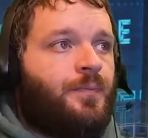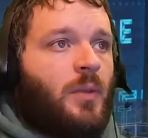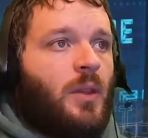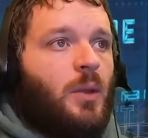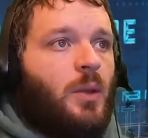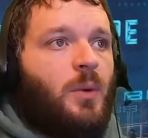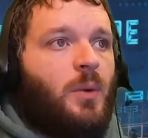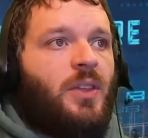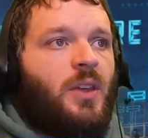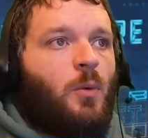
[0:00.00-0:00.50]

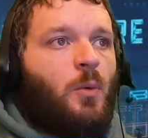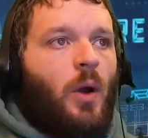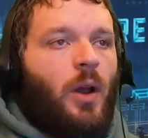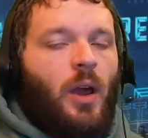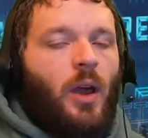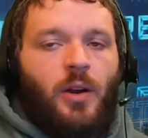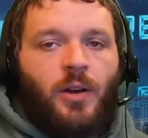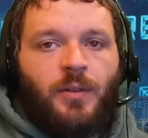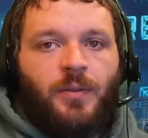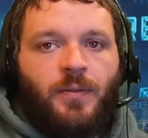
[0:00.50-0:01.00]
With the
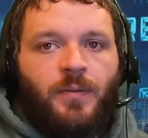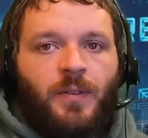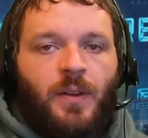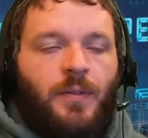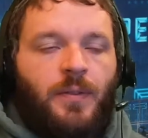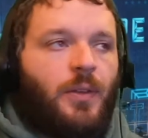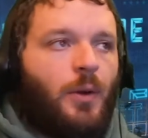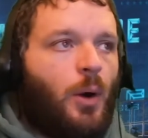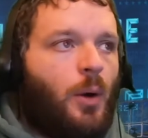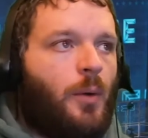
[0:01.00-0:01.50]

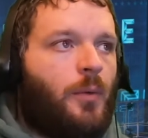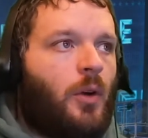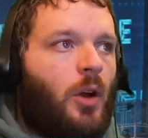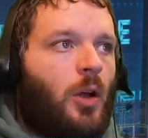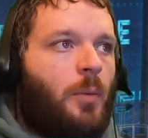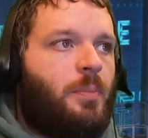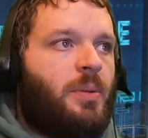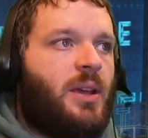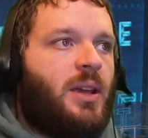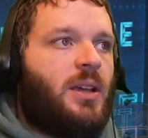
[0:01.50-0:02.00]
105th
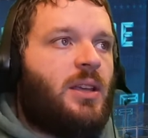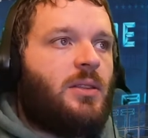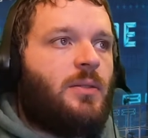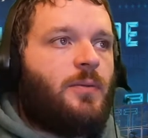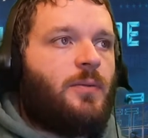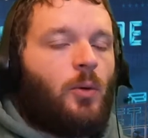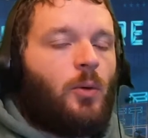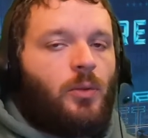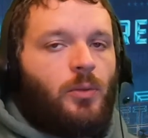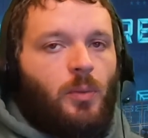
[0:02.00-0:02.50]
overall pick in the
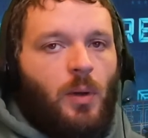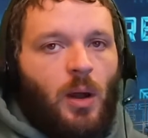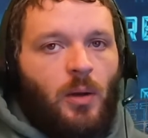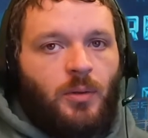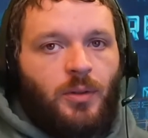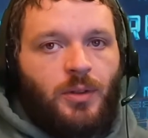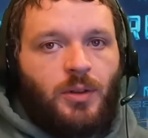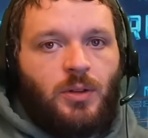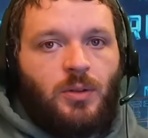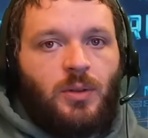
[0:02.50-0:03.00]
fourth round
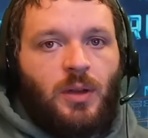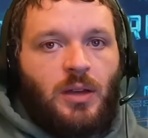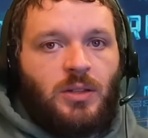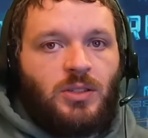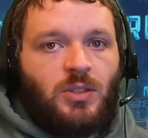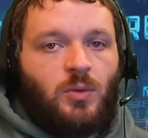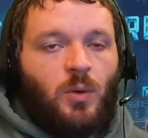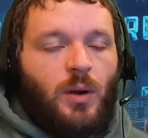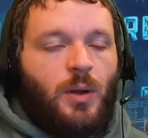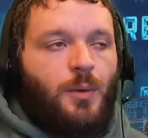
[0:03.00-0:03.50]
of the
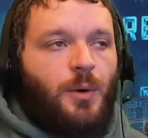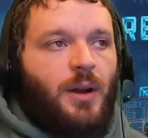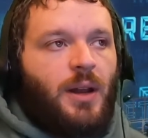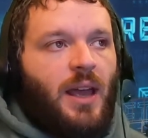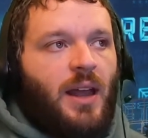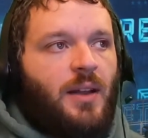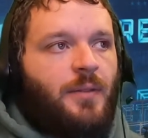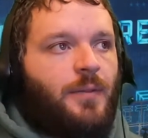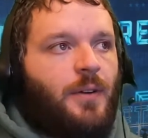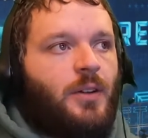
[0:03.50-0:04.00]
2021
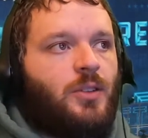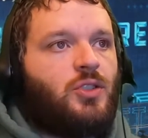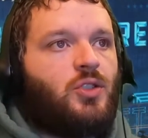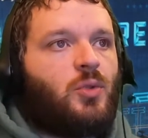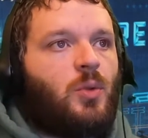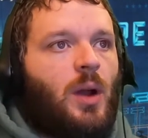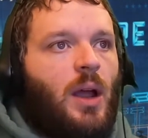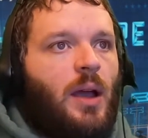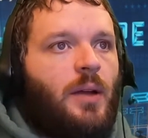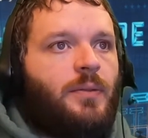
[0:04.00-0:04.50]
NFL
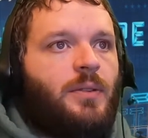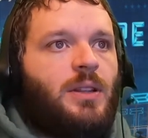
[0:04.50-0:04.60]
Draft, the